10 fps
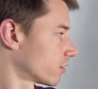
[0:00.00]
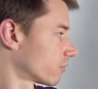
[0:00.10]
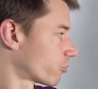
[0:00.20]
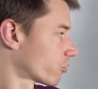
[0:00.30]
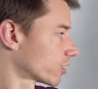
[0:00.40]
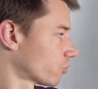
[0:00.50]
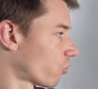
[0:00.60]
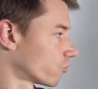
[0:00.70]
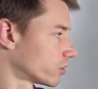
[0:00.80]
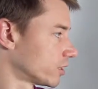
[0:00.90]
product
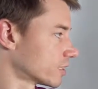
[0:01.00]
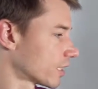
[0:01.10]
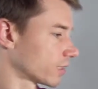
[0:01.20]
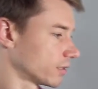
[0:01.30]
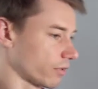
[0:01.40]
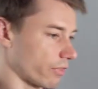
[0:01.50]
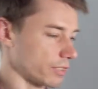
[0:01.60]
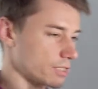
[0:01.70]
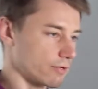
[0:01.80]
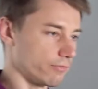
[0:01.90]
owner decided this
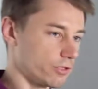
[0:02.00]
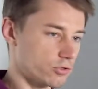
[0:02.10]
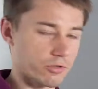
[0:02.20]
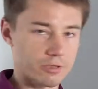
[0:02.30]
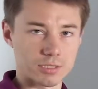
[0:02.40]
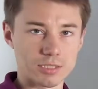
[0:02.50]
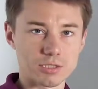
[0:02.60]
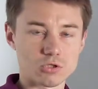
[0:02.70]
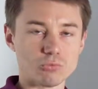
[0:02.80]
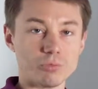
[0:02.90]
is the feature that
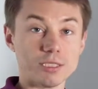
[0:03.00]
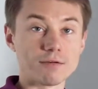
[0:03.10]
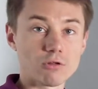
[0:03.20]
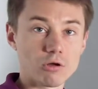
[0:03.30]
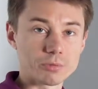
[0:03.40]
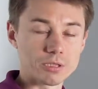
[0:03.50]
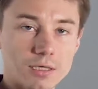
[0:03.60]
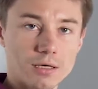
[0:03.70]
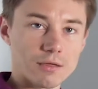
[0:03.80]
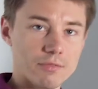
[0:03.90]
needs to be developed.
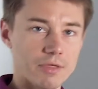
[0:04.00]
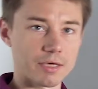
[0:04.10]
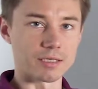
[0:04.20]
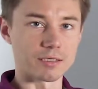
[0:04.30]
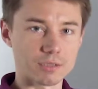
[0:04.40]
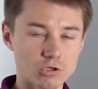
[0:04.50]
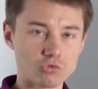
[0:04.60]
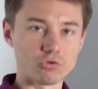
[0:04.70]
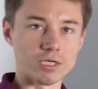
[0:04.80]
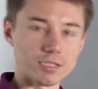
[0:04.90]
They
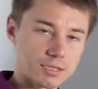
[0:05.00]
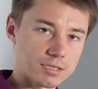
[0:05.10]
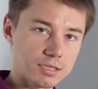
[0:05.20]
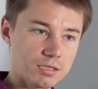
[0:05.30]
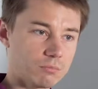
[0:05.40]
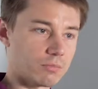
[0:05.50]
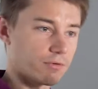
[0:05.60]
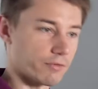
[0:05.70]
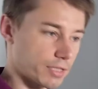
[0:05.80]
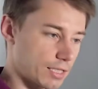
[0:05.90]
create a team,
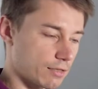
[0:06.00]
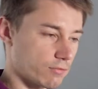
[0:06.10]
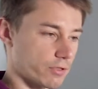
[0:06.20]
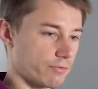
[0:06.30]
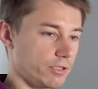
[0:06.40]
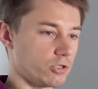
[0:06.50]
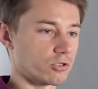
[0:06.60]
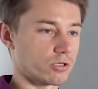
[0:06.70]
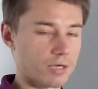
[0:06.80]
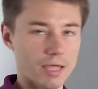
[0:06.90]
they deliver the
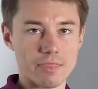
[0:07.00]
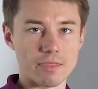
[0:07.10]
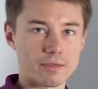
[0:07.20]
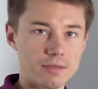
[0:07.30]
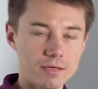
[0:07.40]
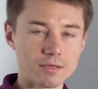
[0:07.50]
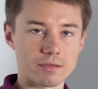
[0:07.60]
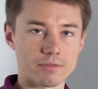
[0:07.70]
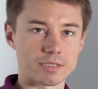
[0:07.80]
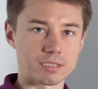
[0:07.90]
feature, and then
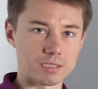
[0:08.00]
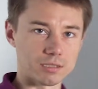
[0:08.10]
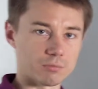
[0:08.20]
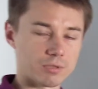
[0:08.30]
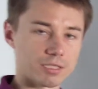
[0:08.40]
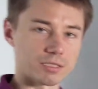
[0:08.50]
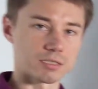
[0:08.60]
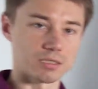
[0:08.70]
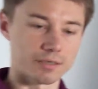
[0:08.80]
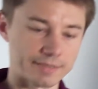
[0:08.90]
the team is
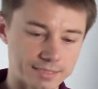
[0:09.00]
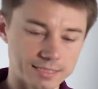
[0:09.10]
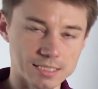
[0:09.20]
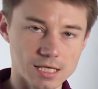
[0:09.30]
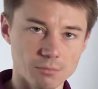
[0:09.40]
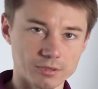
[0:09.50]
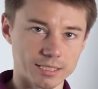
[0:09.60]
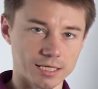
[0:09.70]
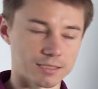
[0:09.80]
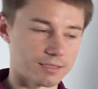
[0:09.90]
disassembled
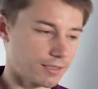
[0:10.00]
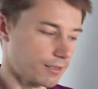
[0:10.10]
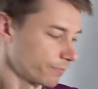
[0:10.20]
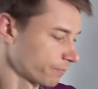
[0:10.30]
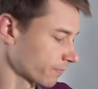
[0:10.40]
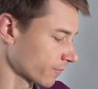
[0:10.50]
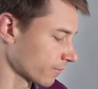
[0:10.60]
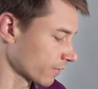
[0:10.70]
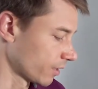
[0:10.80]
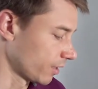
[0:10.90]
again.
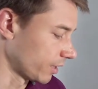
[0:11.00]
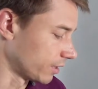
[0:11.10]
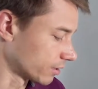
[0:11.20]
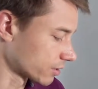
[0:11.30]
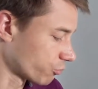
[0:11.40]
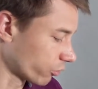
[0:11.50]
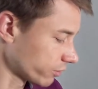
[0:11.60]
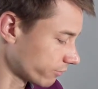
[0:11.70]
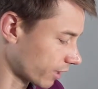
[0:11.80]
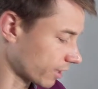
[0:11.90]
In
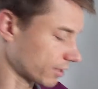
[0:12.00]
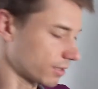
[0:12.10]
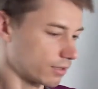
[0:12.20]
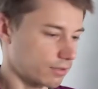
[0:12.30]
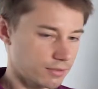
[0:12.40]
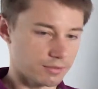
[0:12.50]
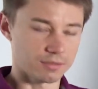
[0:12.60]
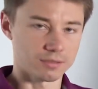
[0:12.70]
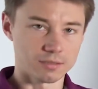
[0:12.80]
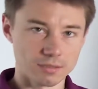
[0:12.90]
Spotify,
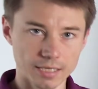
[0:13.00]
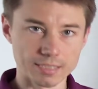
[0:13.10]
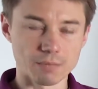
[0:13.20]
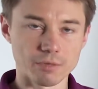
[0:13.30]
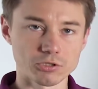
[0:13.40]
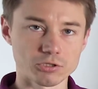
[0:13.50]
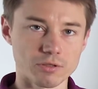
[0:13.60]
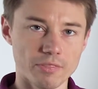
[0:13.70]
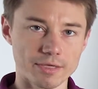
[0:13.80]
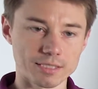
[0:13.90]
as I
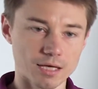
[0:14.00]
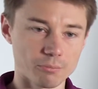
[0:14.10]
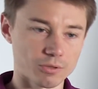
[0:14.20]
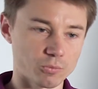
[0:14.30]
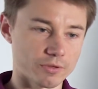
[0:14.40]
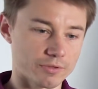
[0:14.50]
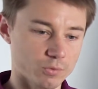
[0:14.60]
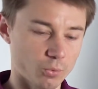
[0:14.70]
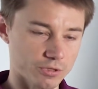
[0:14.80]
mentioned, the example with